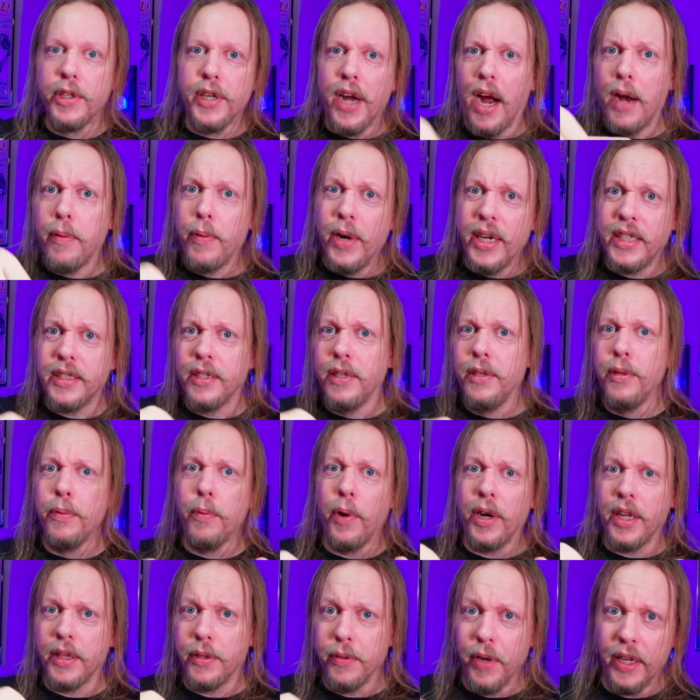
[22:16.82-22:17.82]
direction you
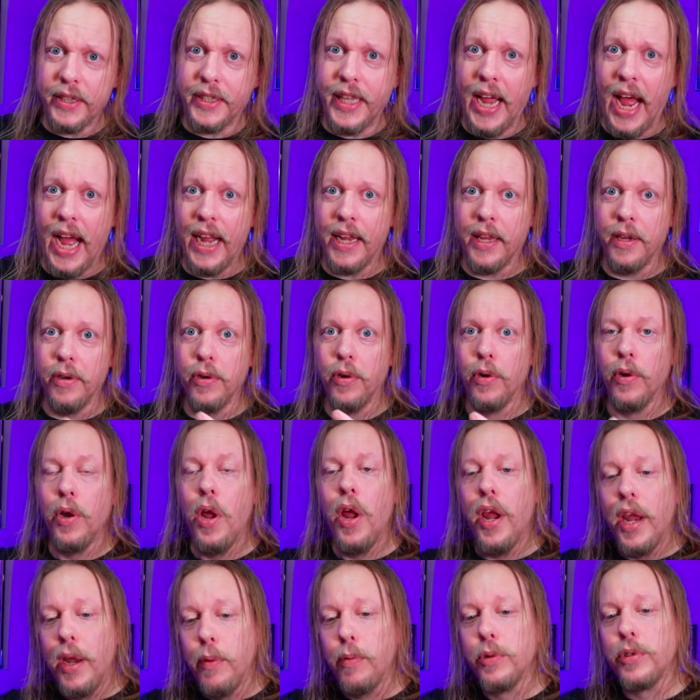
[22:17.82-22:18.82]
wanted to attack.
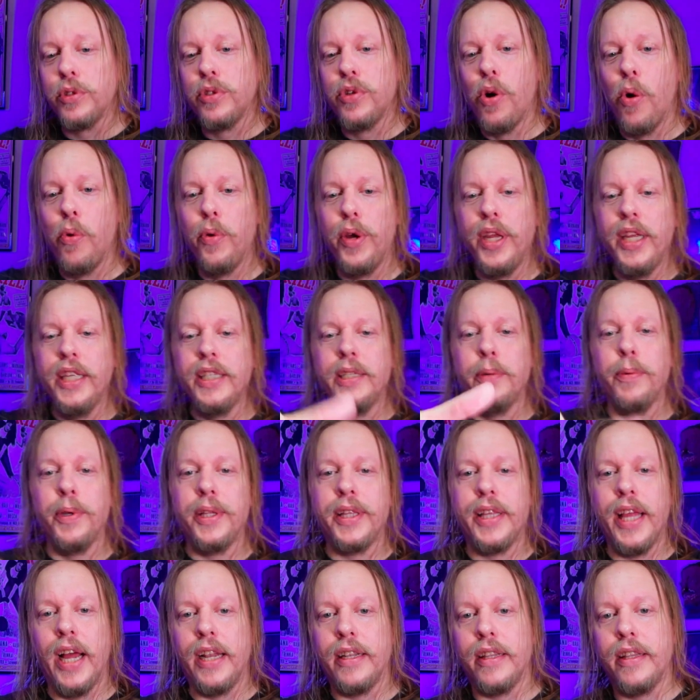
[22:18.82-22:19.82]
It was so easy
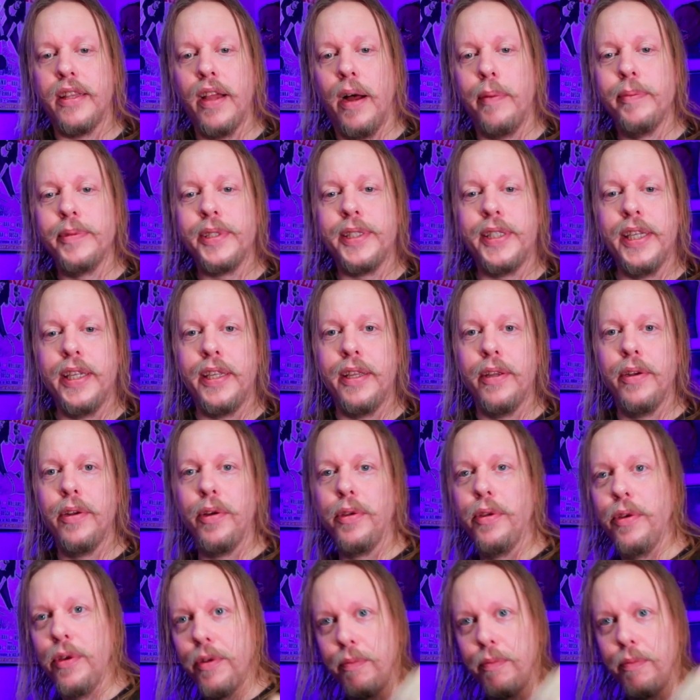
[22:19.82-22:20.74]
with that thumbstick. You